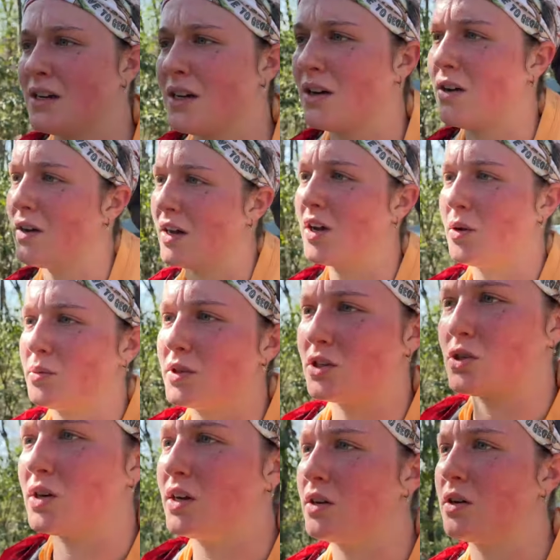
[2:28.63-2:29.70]
Oh, I hope the
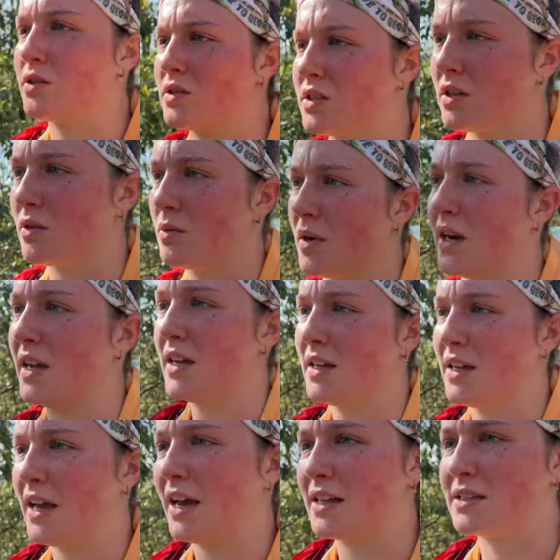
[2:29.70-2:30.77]
trail goes to the right.
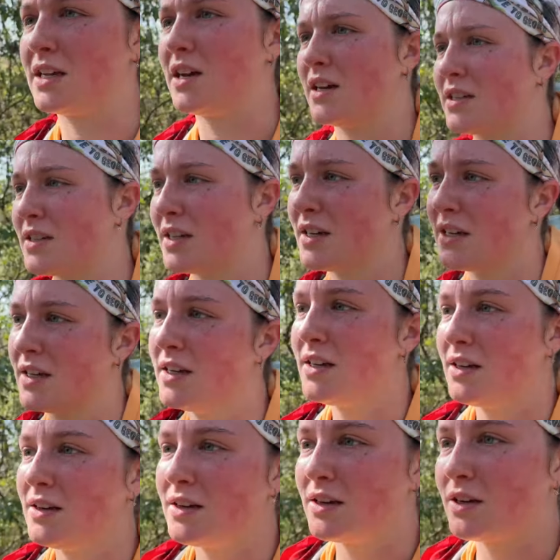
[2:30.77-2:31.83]
Yeah, it does.
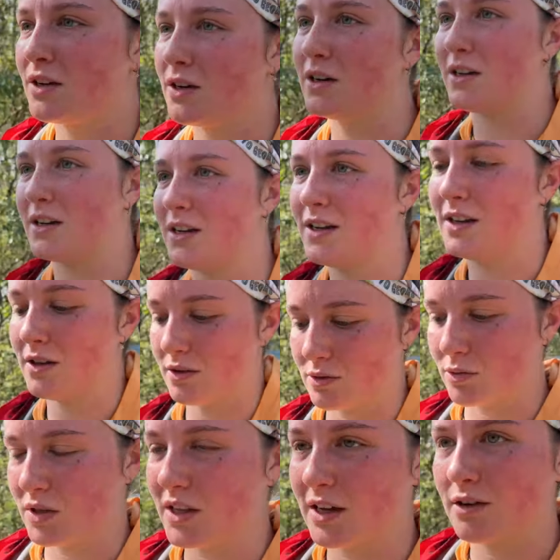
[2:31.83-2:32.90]
Good. There's
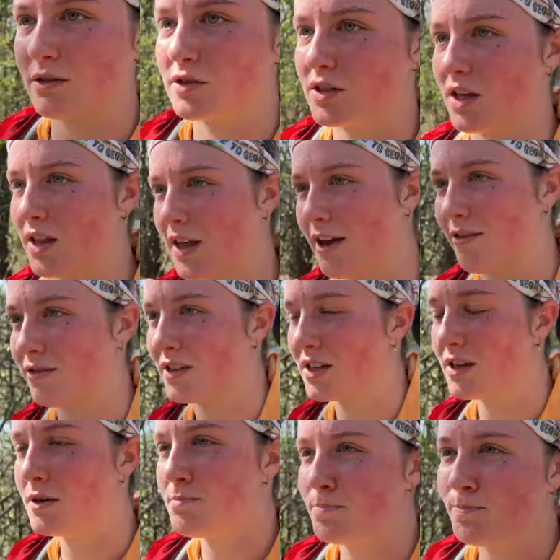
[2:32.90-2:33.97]
one that goes to the left.
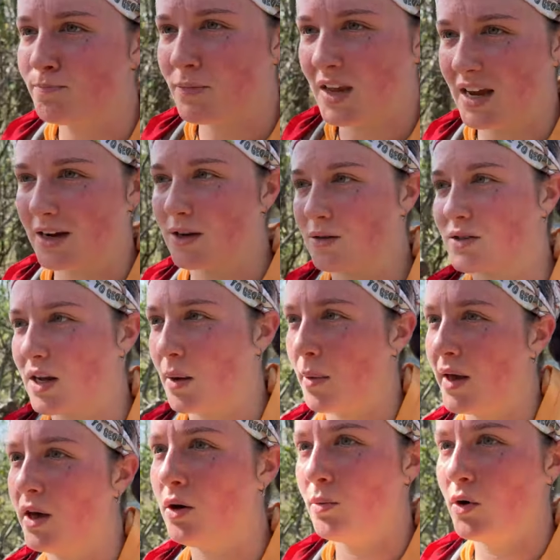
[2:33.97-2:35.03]
That goes
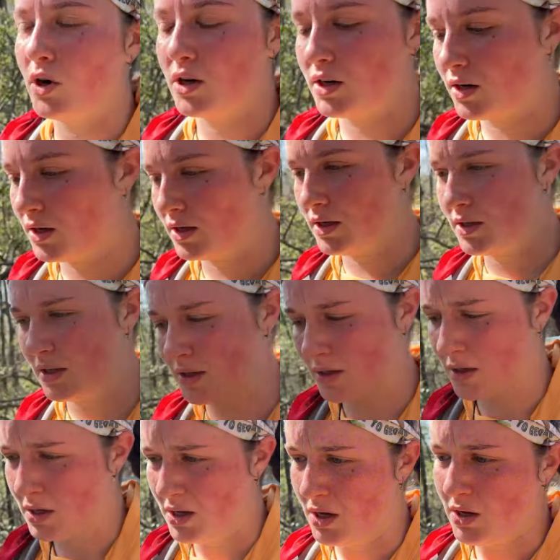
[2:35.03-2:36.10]
uphill more.
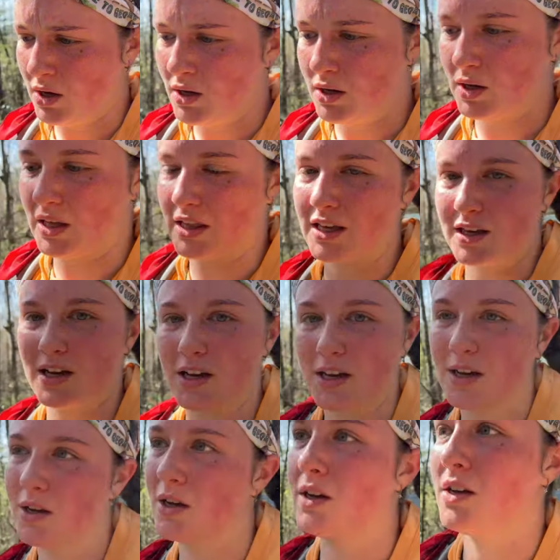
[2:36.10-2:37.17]
I think
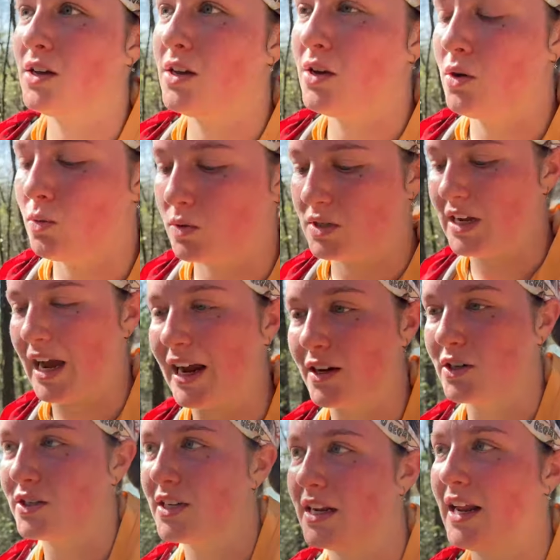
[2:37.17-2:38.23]
we're
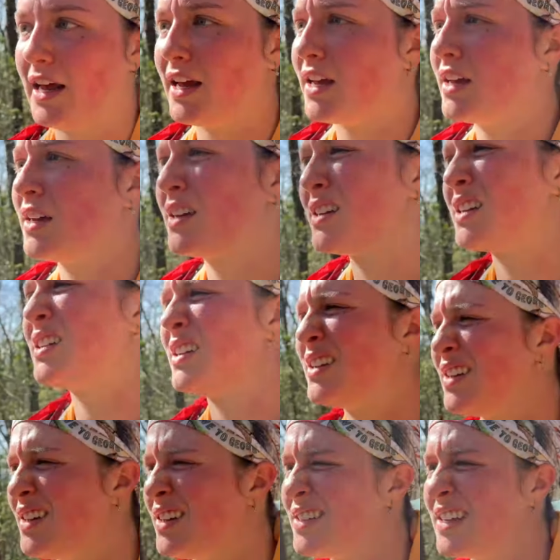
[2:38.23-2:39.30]
tired today.
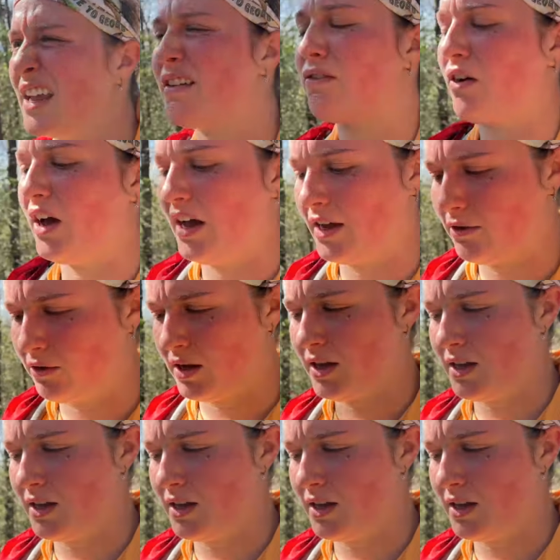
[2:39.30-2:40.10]
Day 5.